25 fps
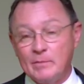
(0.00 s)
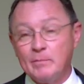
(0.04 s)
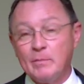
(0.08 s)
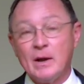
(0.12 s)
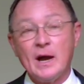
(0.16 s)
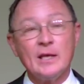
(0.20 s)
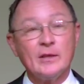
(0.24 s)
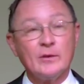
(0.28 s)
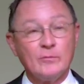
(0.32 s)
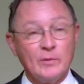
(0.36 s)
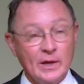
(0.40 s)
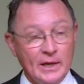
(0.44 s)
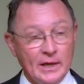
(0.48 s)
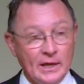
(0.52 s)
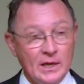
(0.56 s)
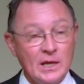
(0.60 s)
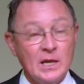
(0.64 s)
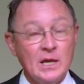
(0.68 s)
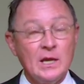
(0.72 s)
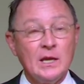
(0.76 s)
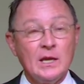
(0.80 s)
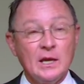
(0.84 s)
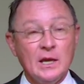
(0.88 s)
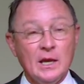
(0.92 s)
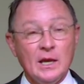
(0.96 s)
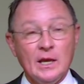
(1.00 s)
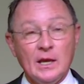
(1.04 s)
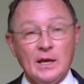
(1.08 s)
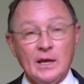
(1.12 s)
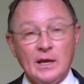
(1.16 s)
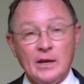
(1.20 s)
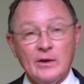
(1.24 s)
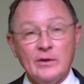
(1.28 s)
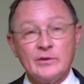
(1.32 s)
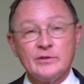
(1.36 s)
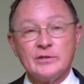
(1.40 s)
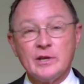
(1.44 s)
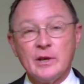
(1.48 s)
And by the way,
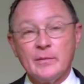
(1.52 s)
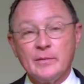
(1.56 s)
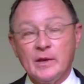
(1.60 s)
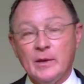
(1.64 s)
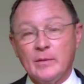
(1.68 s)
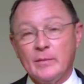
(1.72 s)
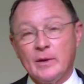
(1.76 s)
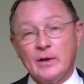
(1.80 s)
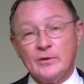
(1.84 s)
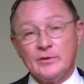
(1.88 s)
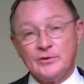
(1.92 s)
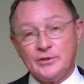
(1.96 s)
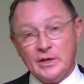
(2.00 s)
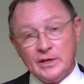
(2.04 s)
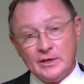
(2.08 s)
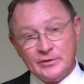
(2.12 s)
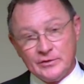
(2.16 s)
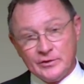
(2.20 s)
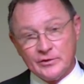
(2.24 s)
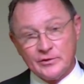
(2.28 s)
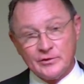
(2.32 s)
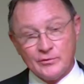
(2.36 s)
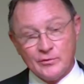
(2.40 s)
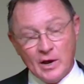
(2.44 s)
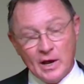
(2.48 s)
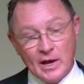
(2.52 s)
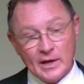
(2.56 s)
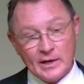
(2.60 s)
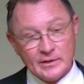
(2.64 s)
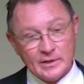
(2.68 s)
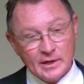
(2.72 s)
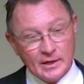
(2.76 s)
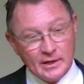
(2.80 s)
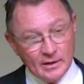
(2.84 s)
here's something about Jesus Christ.